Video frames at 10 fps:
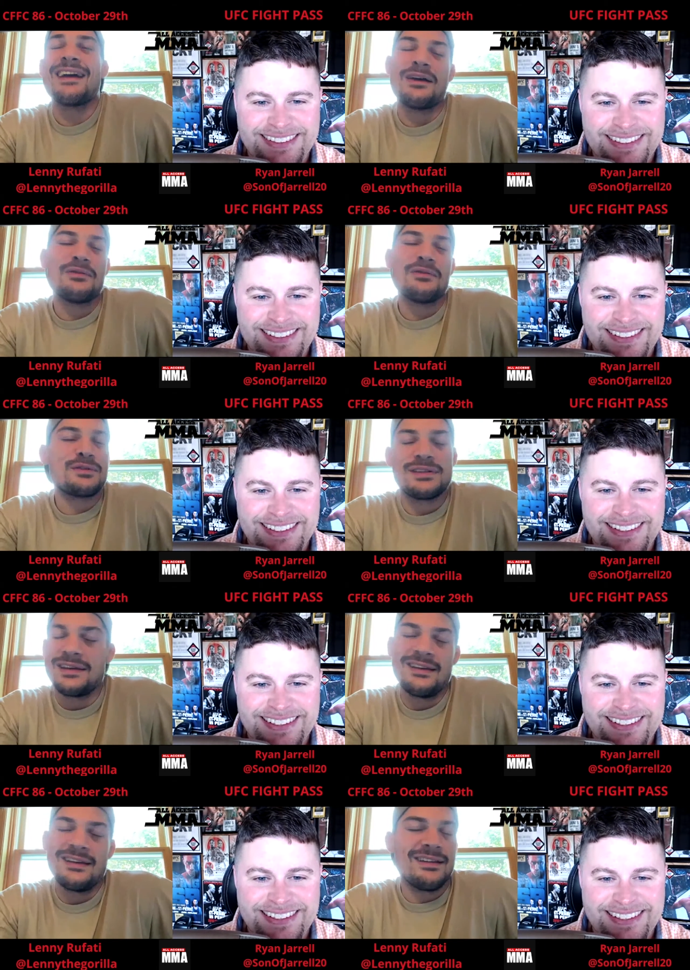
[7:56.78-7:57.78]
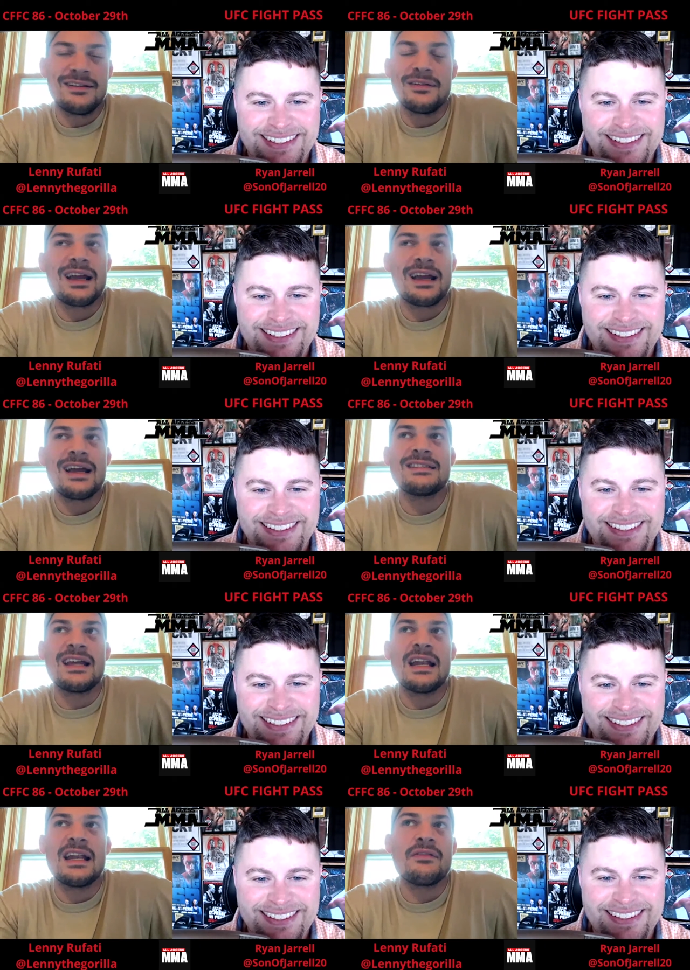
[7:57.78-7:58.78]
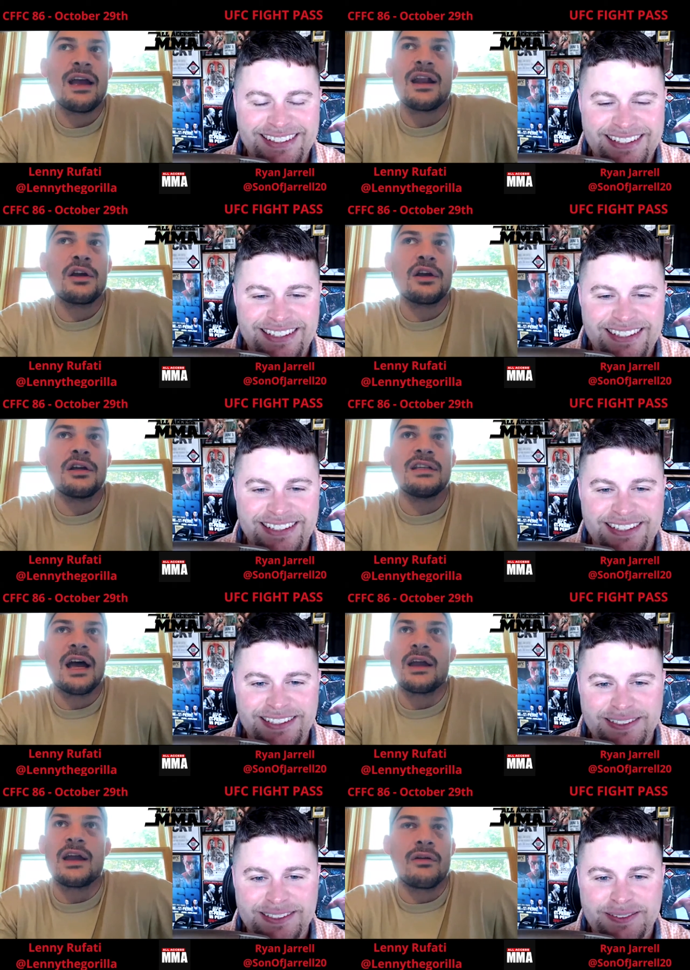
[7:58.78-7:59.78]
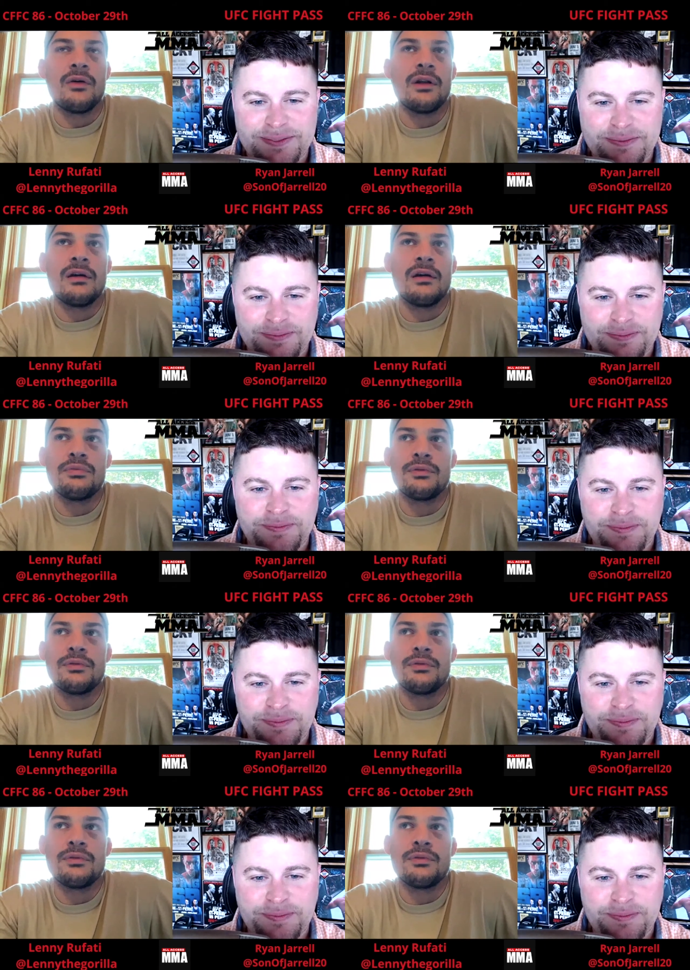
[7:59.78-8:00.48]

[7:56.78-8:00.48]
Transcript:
Speaker 1: yeah, it was, you know, like I said, I never had a good diet growing up.